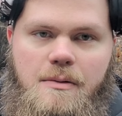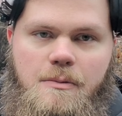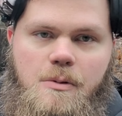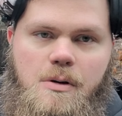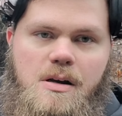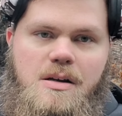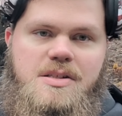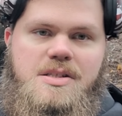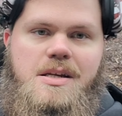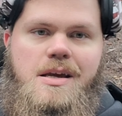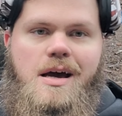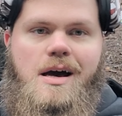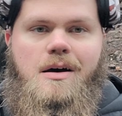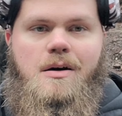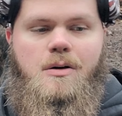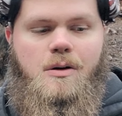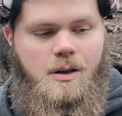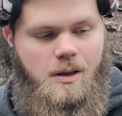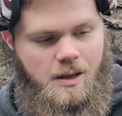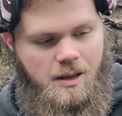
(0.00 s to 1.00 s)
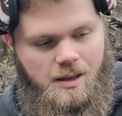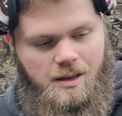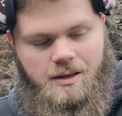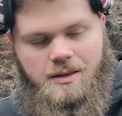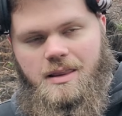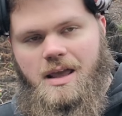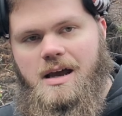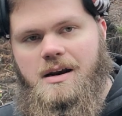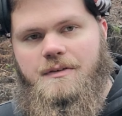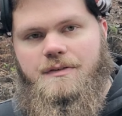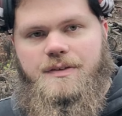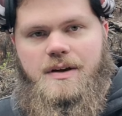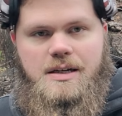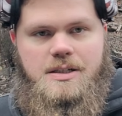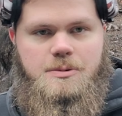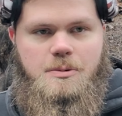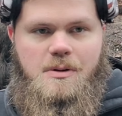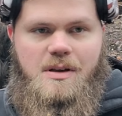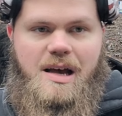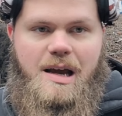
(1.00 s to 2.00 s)
And we're going to see how that
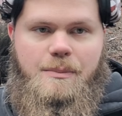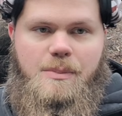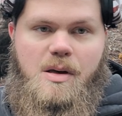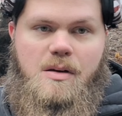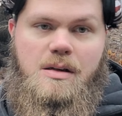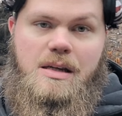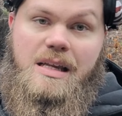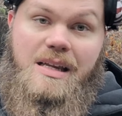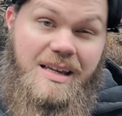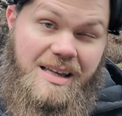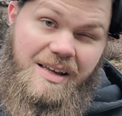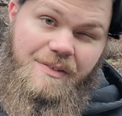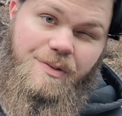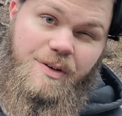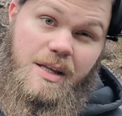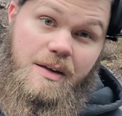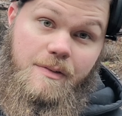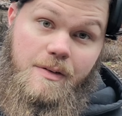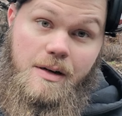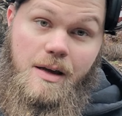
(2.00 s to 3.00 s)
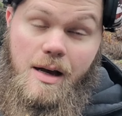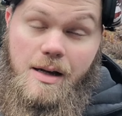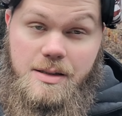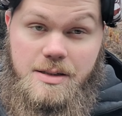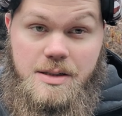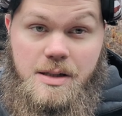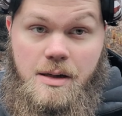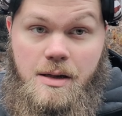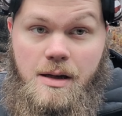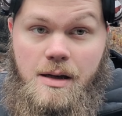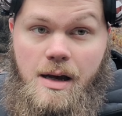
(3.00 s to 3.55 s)
affects reliability, if it even does.